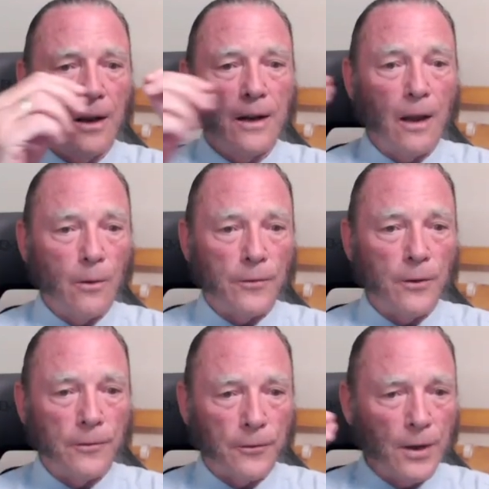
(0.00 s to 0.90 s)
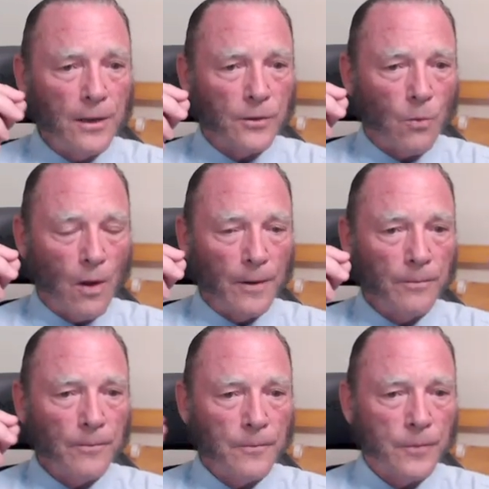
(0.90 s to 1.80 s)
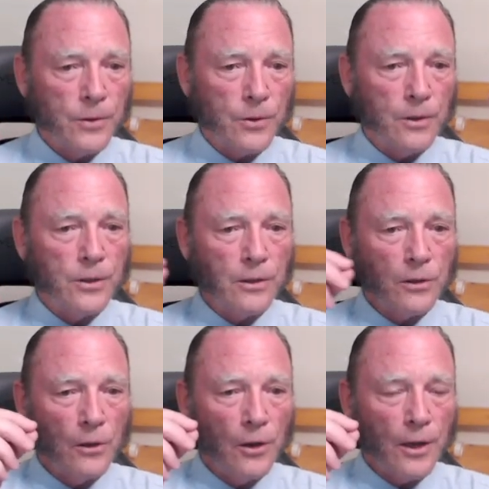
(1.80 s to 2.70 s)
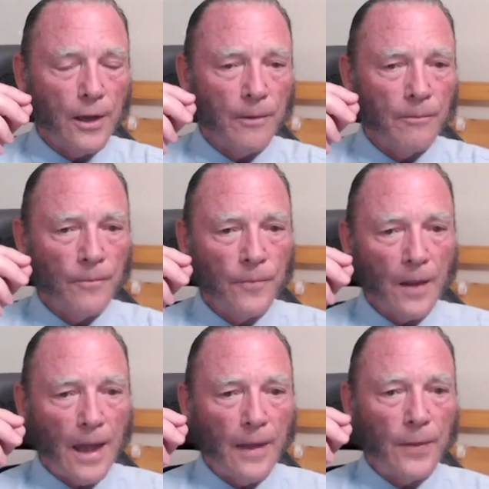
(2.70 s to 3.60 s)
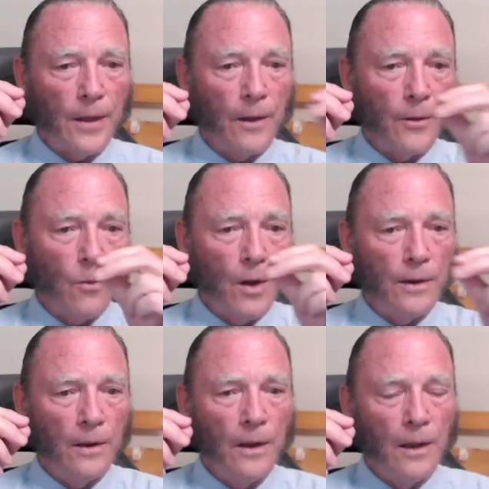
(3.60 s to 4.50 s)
Now, if you freeze one, so you're just looking at the other one,